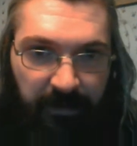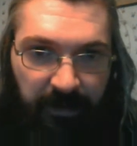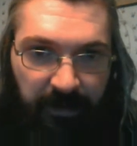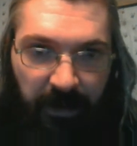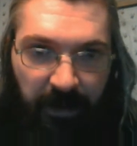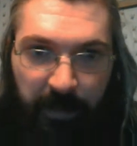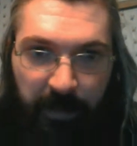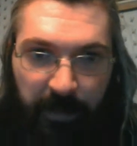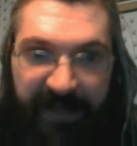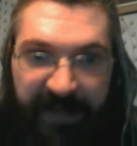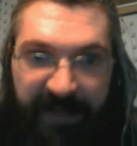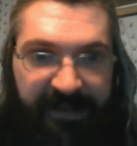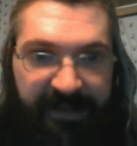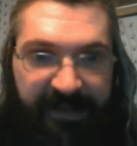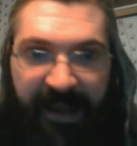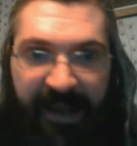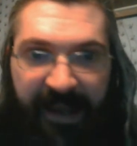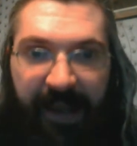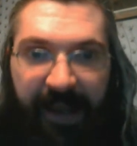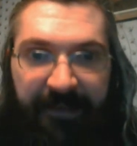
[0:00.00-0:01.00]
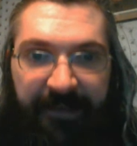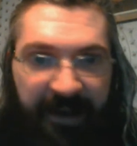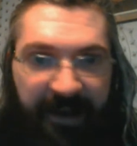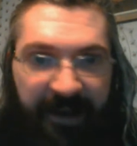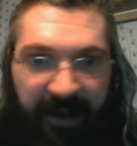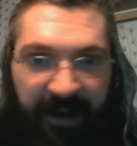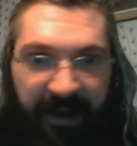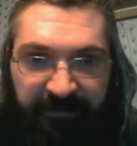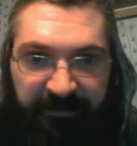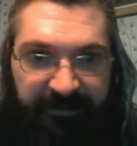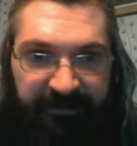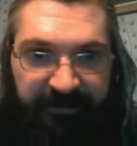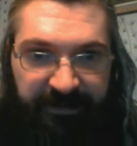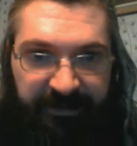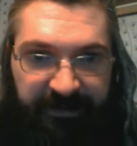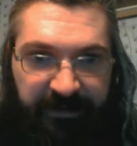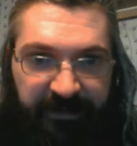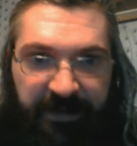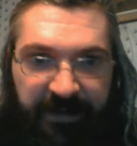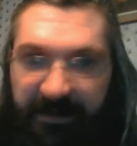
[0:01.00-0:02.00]
You know, because they have
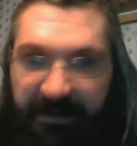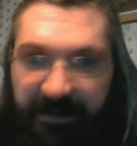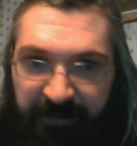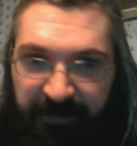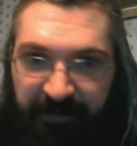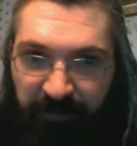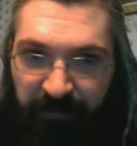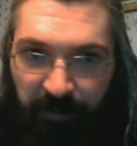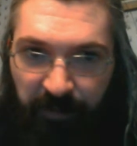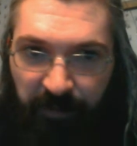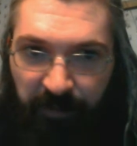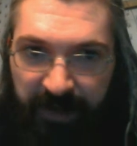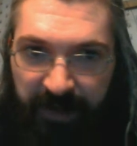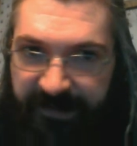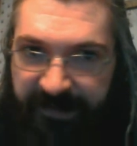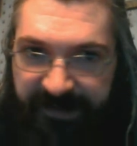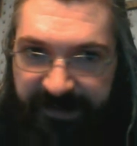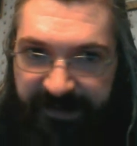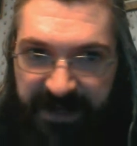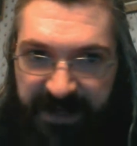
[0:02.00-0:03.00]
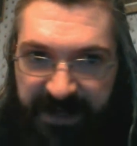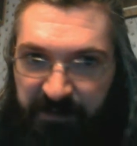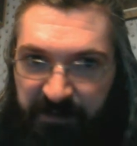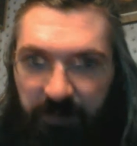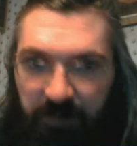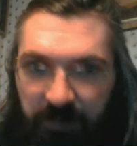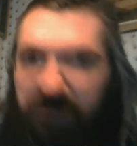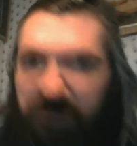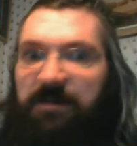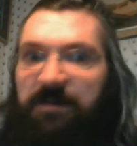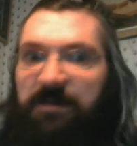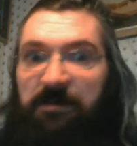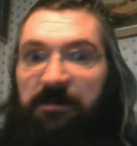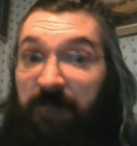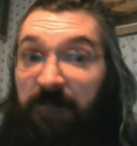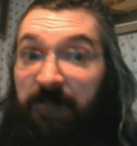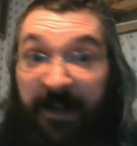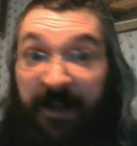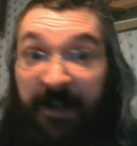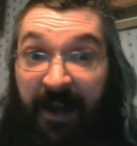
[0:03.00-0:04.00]
every right to say, well, you know,
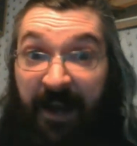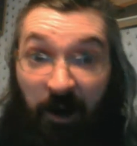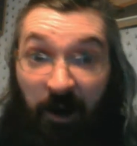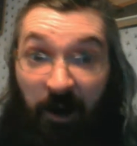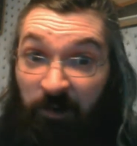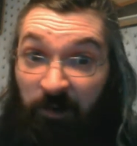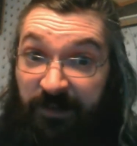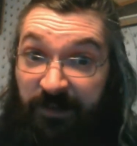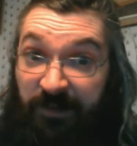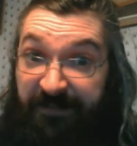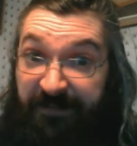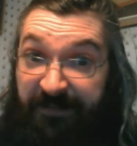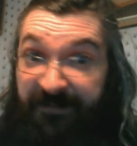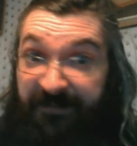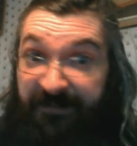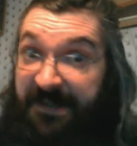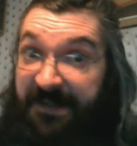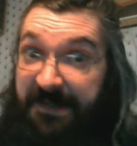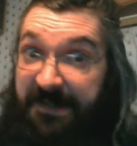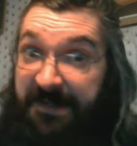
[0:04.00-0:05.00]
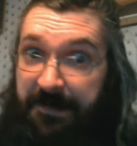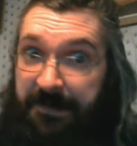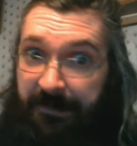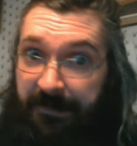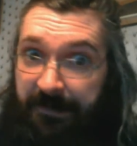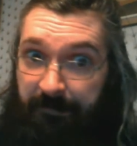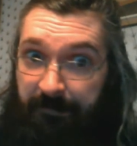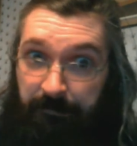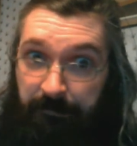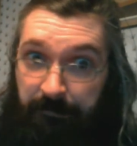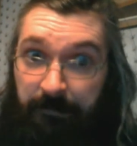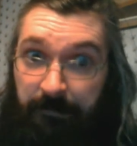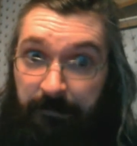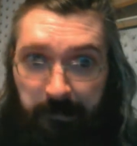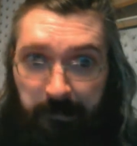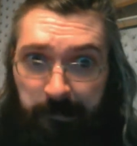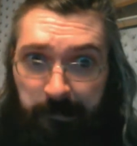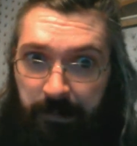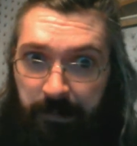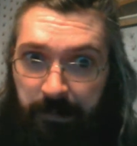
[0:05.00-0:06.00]
my hourly fee is,
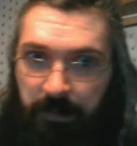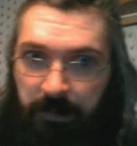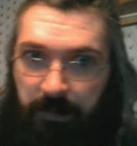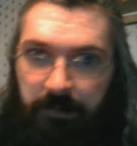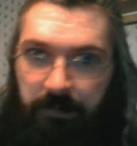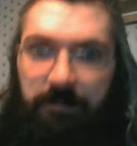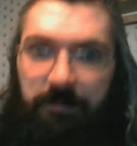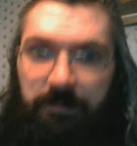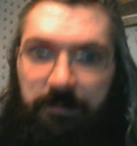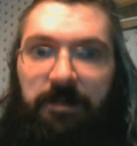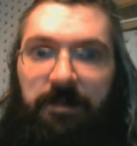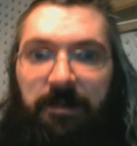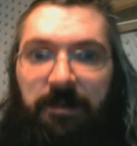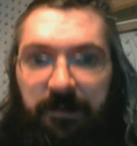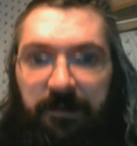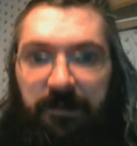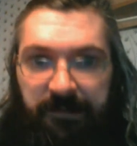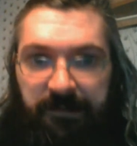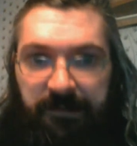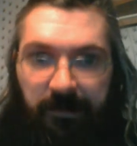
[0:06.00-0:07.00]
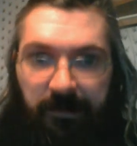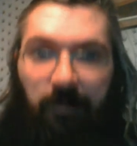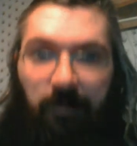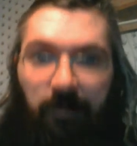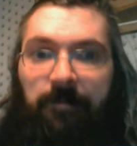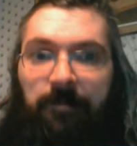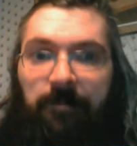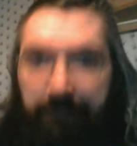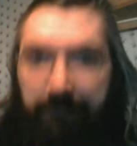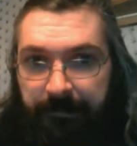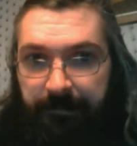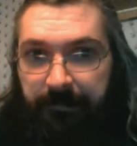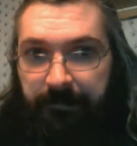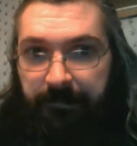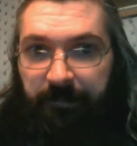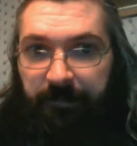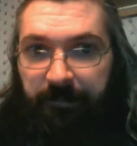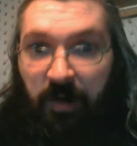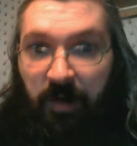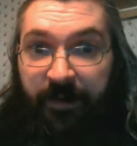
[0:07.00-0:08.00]
you know, so
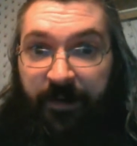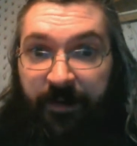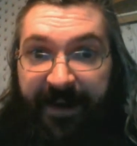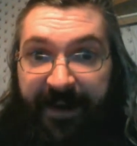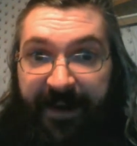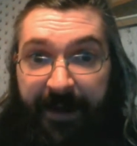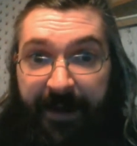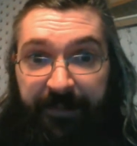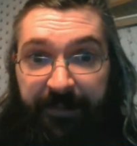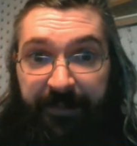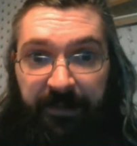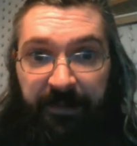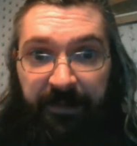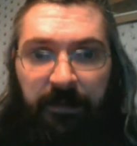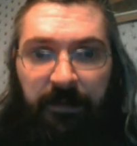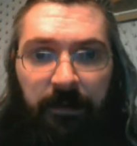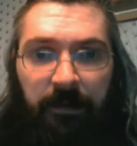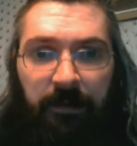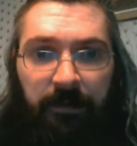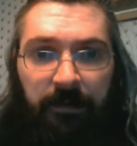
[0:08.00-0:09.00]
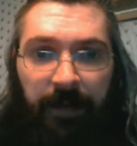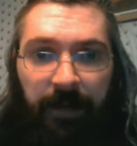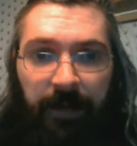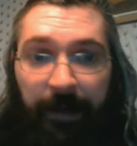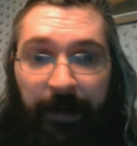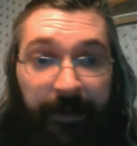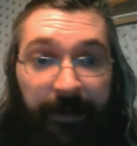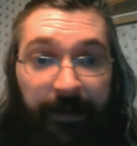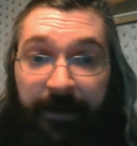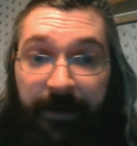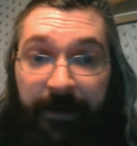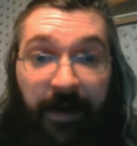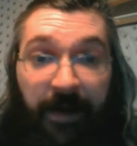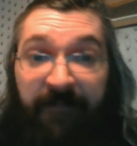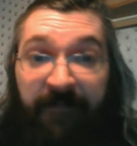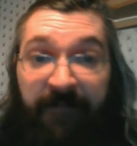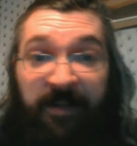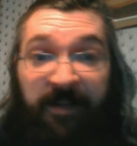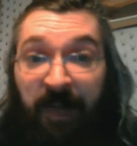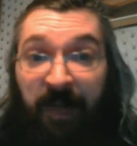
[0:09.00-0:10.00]
pony up. You know, and I don't
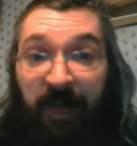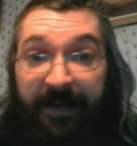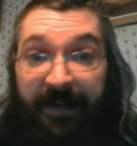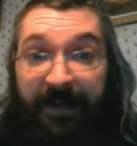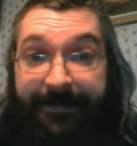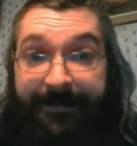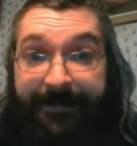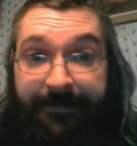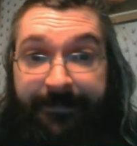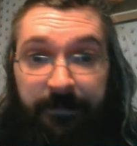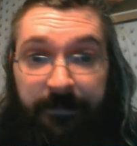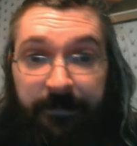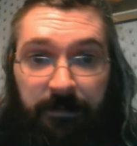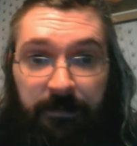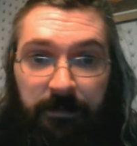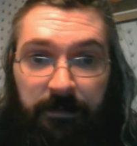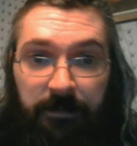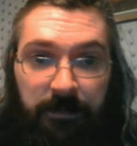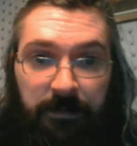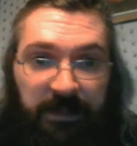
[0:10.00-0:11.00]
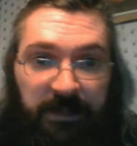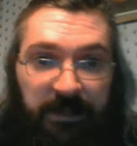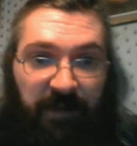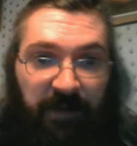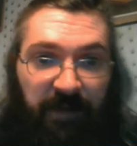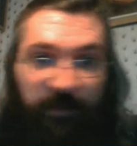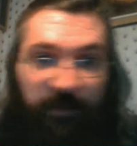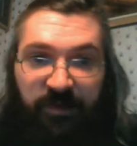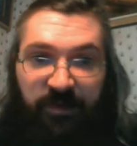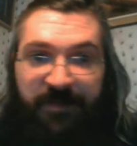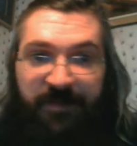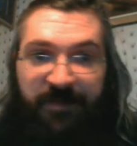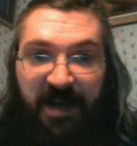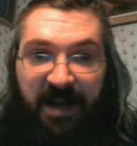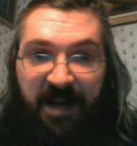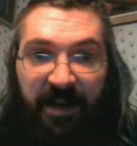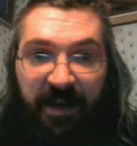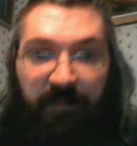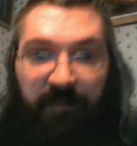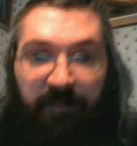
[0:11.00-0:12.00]
have any money. So it would just be
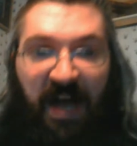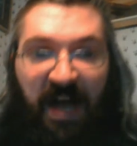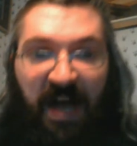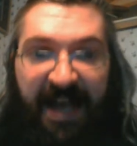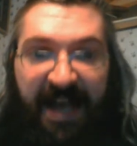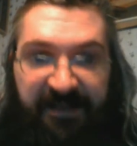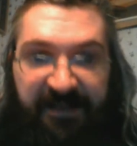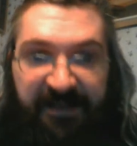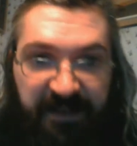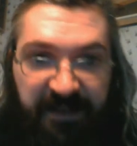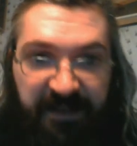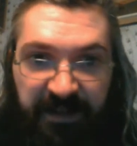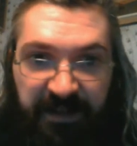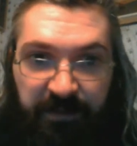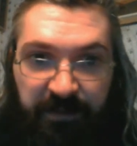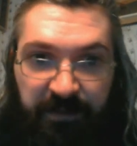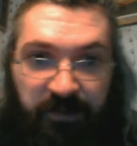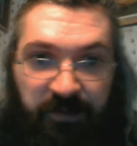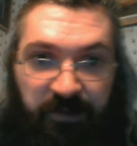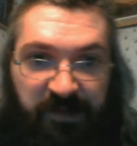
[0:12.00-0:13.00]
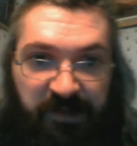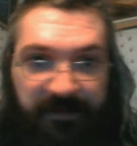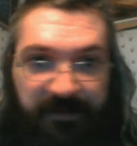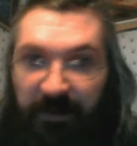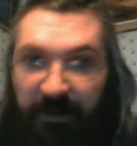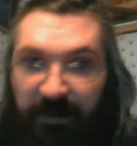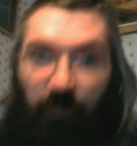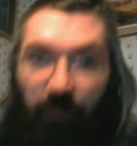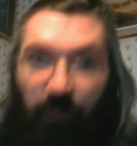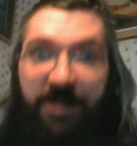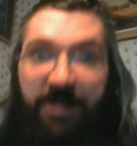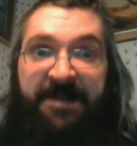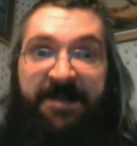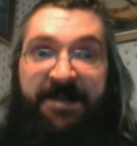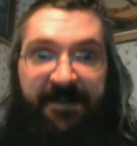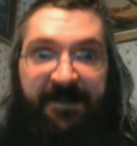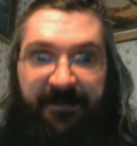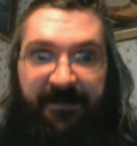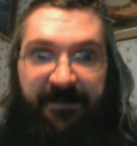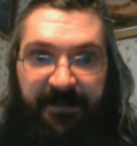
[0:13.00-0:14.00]
on the plastic, and it would just
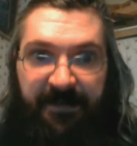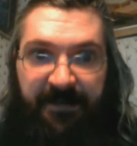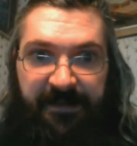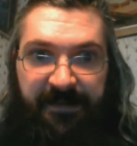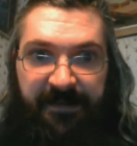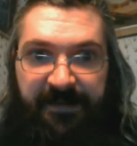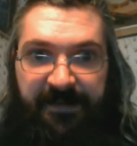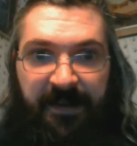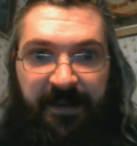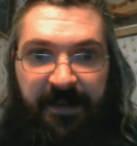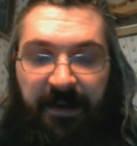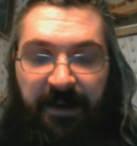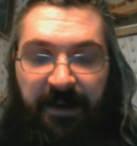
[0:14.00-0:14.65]
increase this